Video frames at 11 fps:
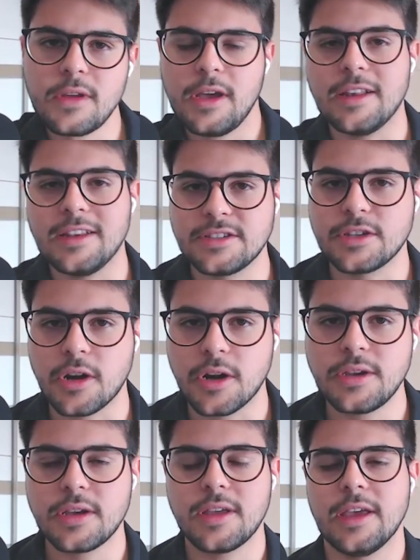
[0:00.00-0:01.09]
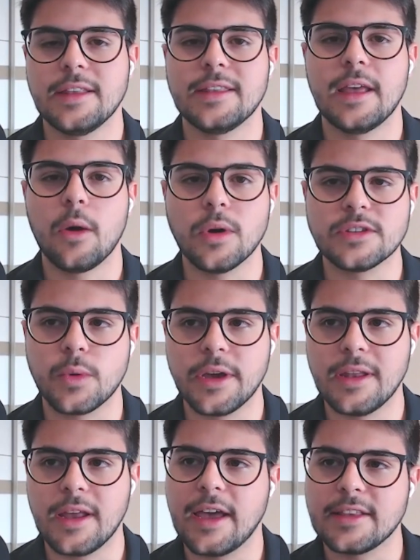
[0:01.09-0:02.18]
kind of started and that was
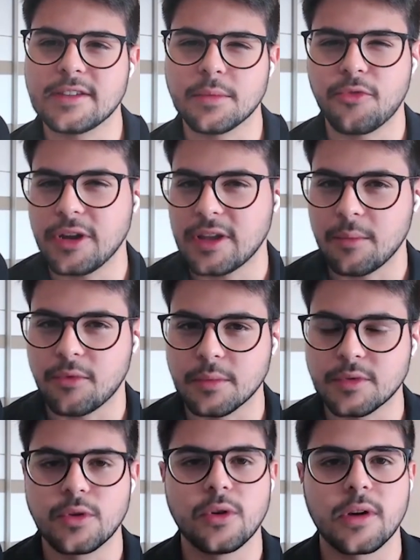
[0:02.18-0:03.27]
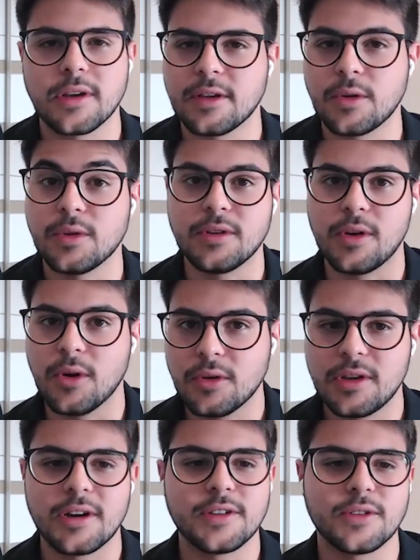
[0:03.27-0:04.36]
when i had some free time from school because i couldn't go
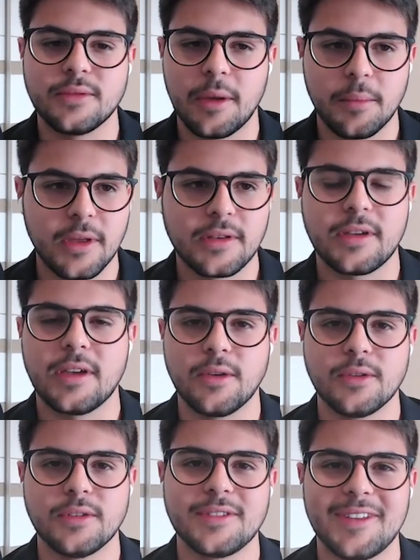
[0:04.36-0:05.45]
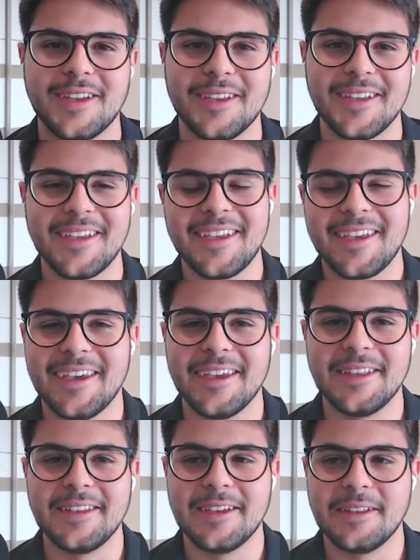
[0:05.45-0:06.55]
there so that meant i could stay
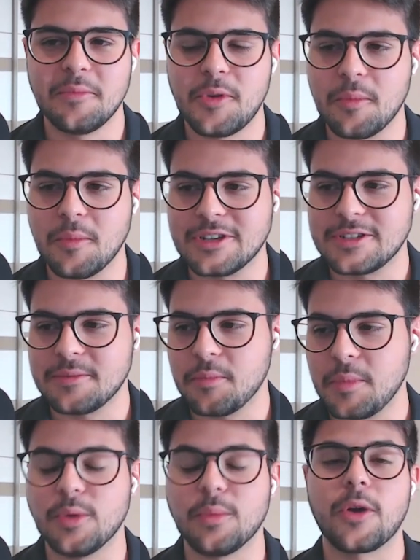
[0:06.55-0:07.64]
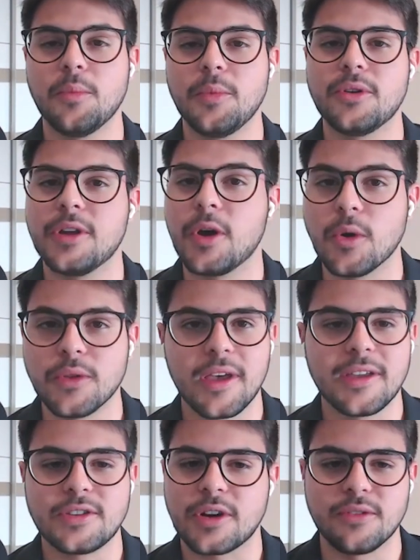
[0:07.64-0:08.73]
and and pretty much be on my computer the whole day
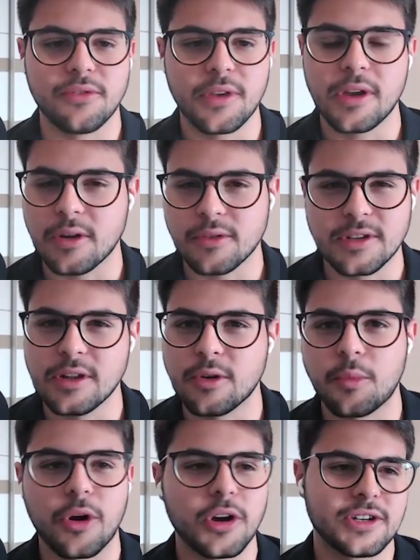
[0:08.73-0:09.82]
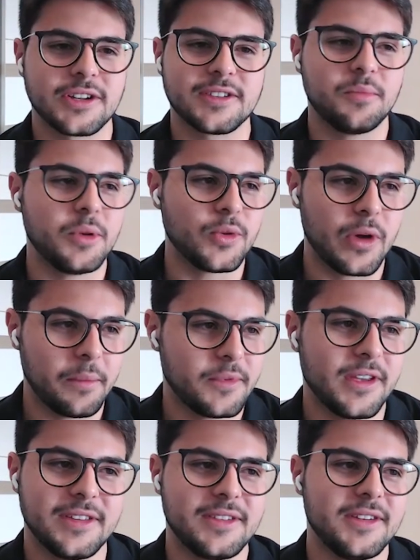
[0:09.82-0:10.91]
trying to figure out these little projects build
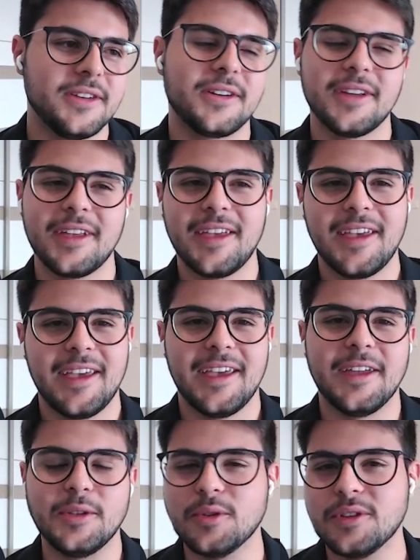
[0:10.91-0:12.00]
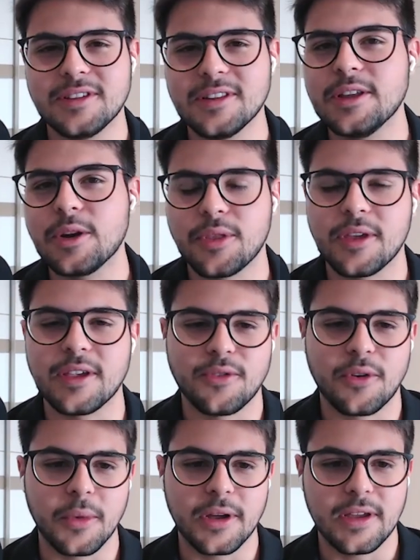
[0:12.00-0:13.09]
websites here and do these little things for
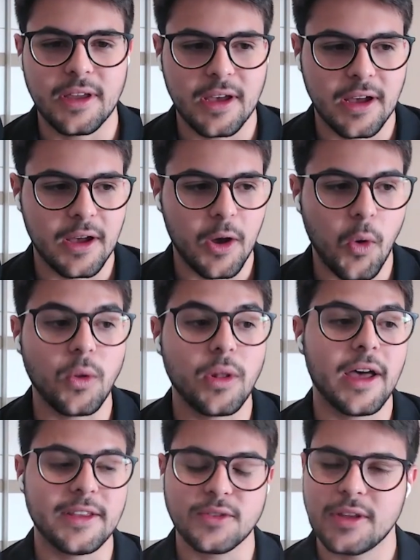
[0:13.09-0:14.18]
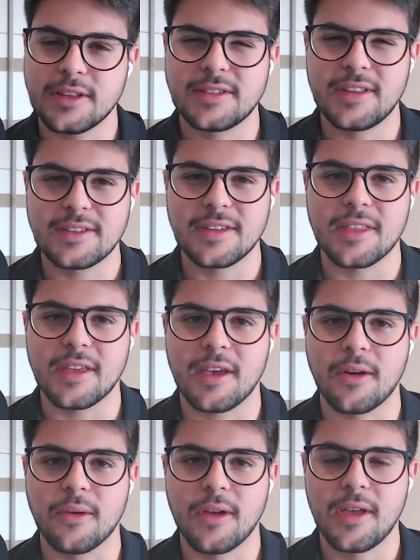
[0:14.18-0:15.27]
money uh, online so that's that's i think
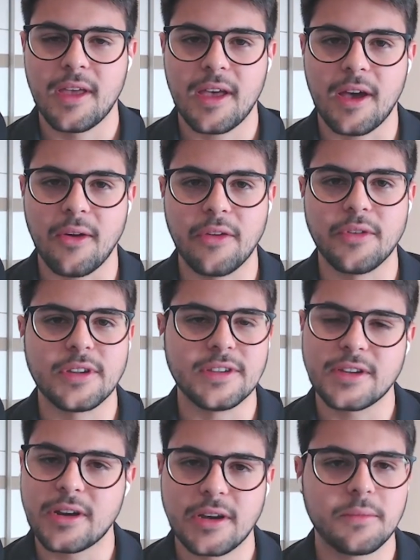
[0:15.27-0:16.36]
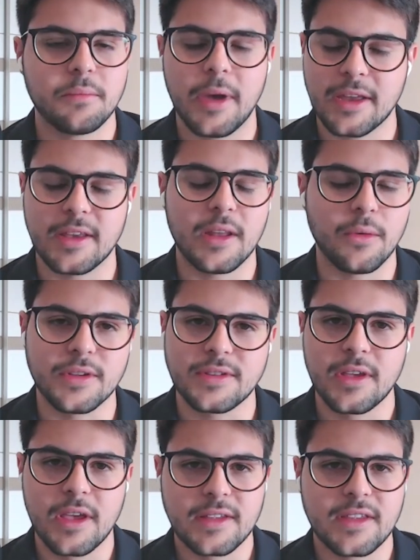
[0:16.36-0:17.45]
how how everything started back then i was
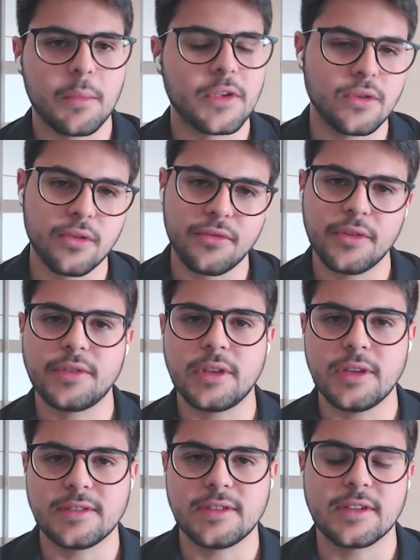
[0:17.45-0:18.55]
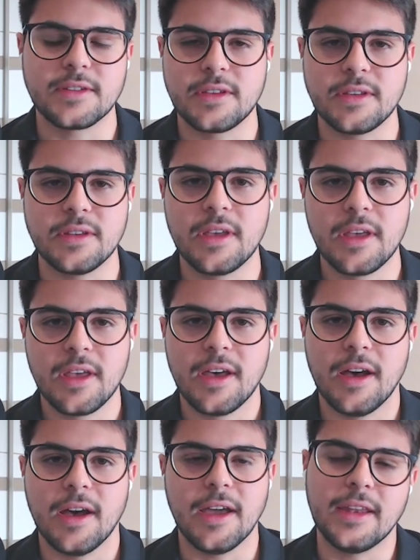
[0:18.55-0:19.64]
same as you 15 16
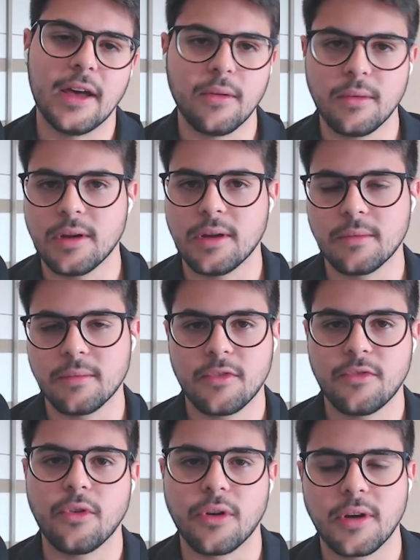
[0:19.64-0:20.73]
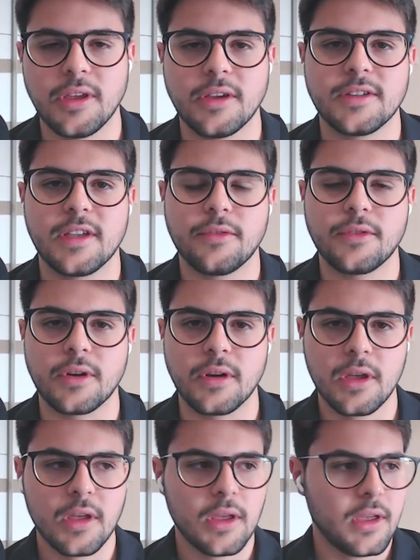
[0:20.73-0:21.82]
uh, and now uh, four years after
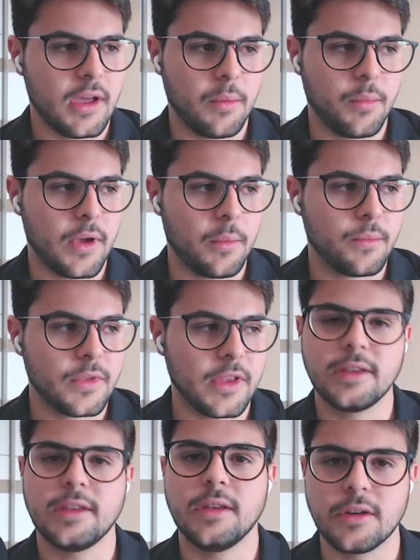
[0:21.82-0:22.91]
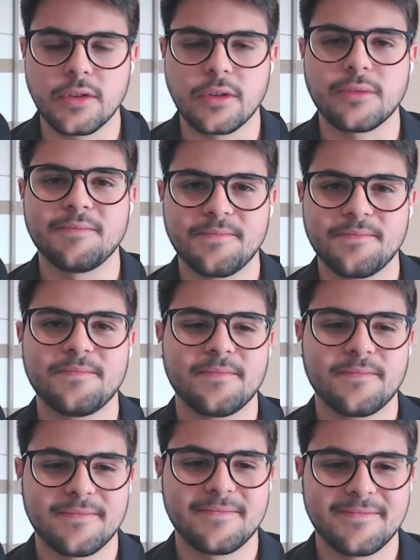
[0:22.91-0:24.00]
i'm i'm 19 years old
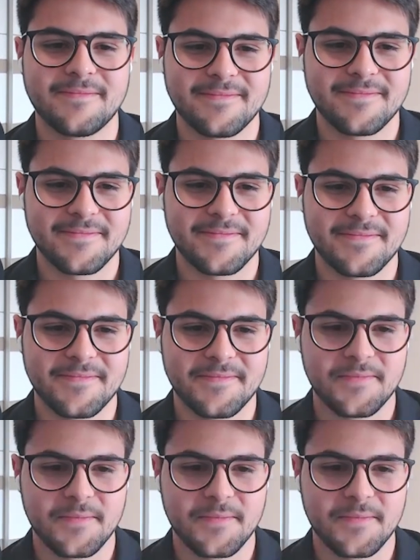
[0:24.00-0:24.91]
nice man and